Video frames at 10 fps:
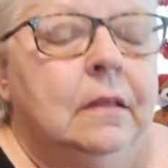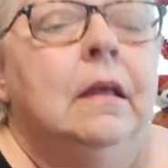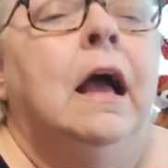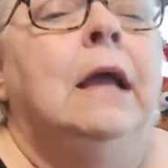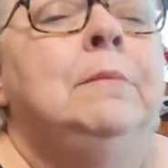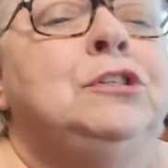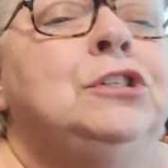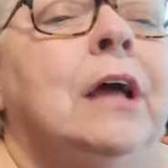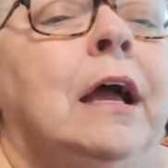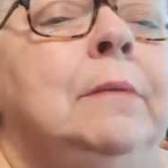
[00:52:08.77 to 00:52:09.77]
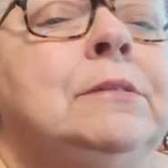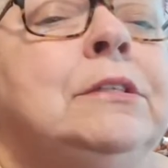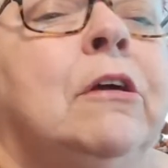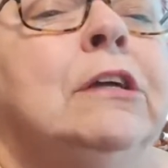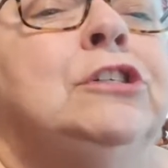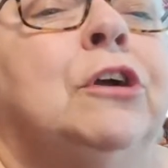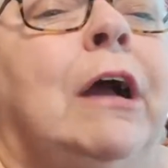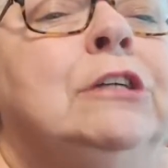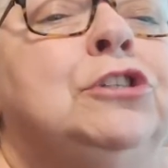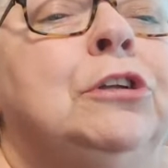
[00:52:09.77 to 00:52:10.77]
I'm I'm sorry, Cheryl.
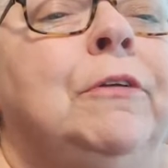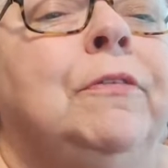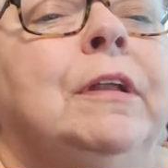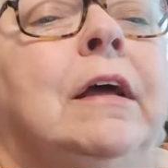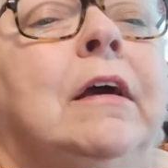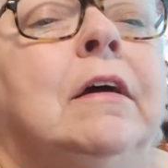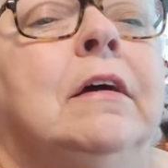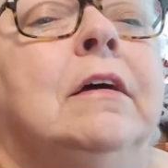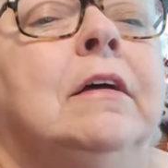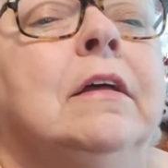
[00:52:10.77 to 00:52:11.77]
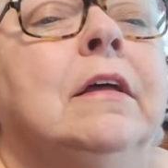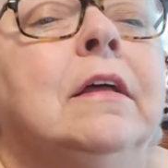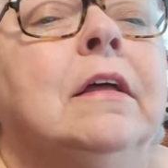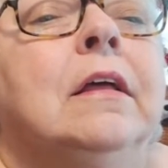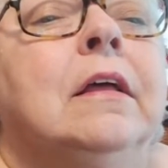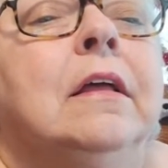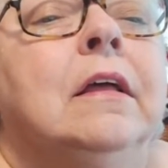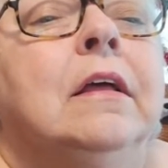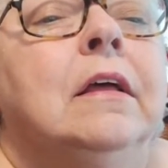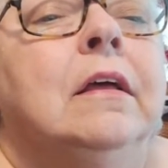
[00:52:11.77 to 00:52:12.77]
I should have uh,
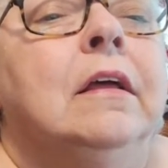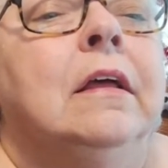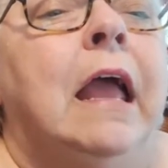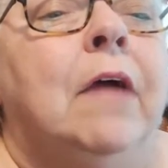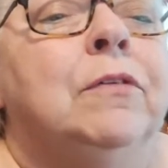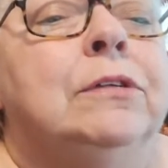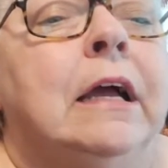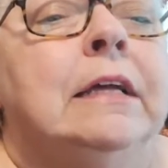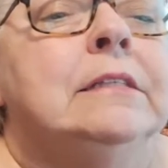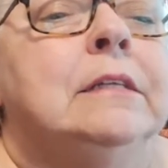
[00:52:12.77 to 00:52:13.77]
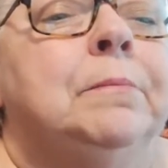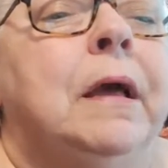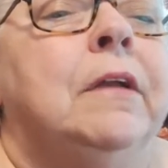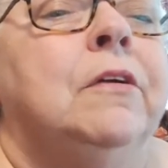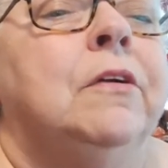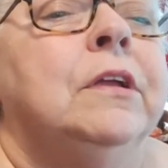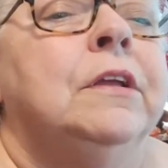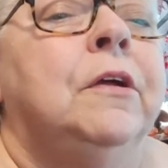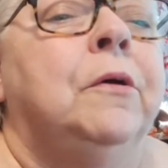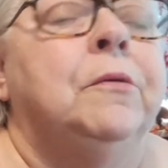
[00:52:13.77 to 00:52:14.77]
advertised it better. You
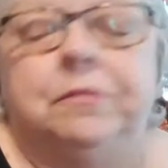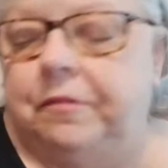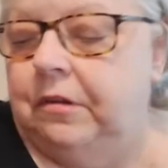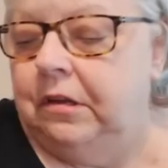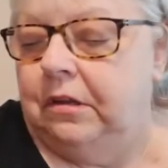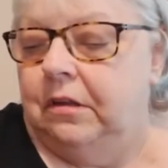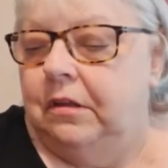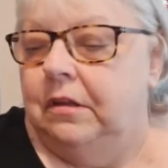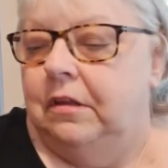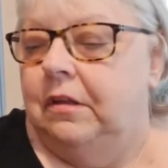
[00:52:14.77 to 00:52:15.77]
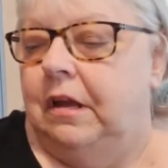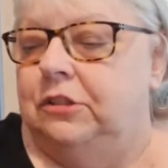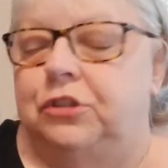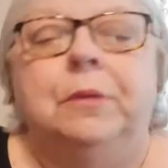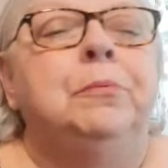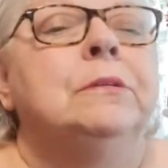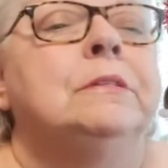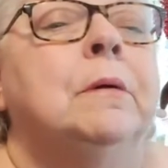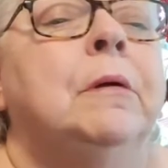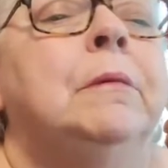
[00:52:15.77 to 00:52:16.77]
know, I should have put
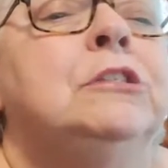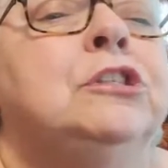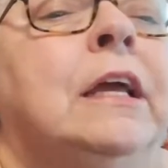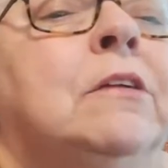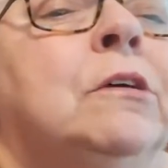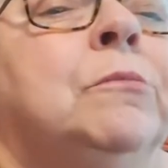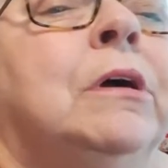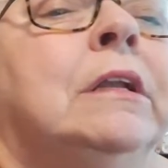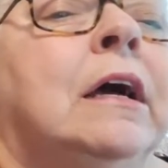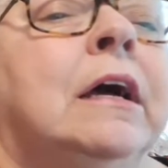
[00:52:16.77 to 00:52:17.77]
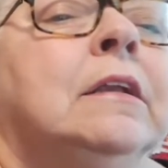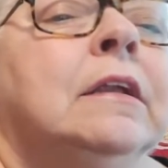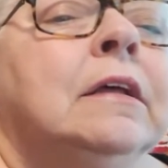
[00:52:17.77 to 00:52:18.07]
something on my channel and whatnot,